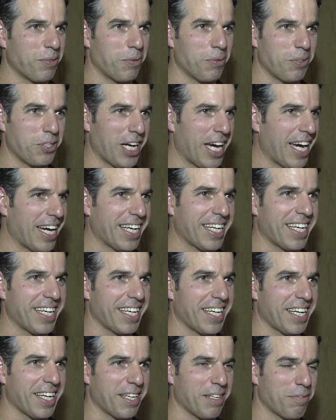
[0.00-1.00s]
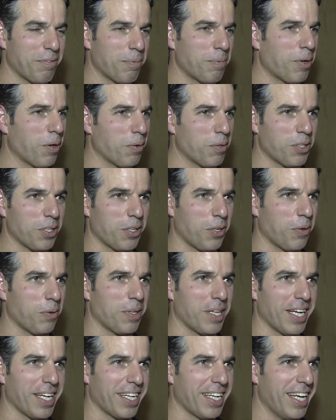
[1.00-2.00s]
told Jack uh, from
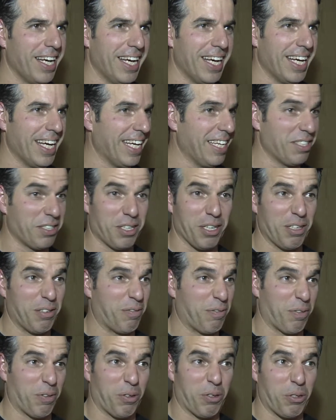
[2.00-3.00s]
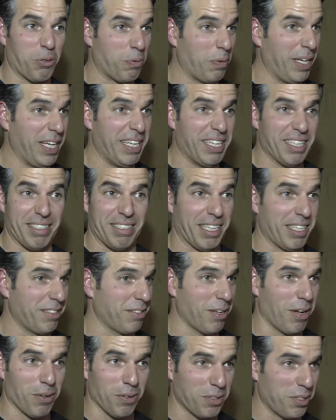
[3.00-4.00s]
Kojiko that he's good for three to six
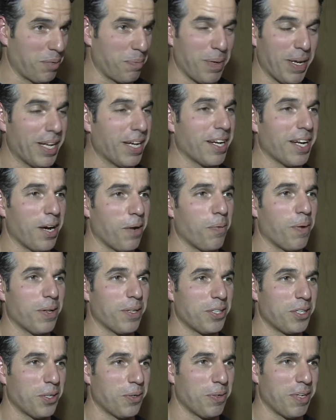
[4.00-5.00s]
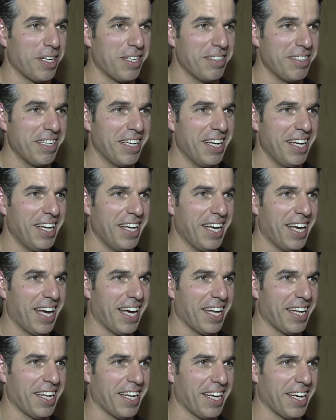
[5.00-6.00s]
dollars, depending on how well the show does,
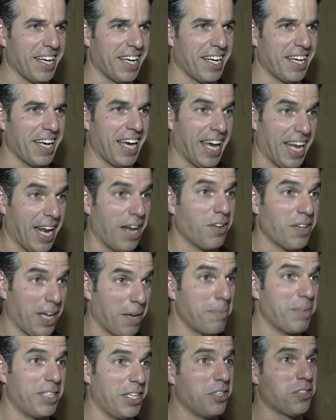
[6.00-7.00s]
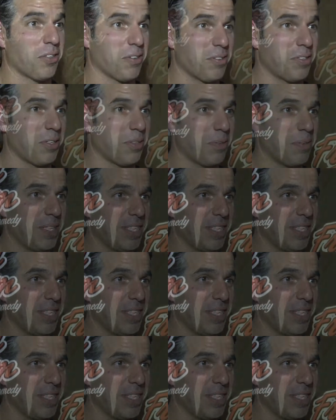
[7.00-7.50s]
and uh, and I'll get him a T-shirt too.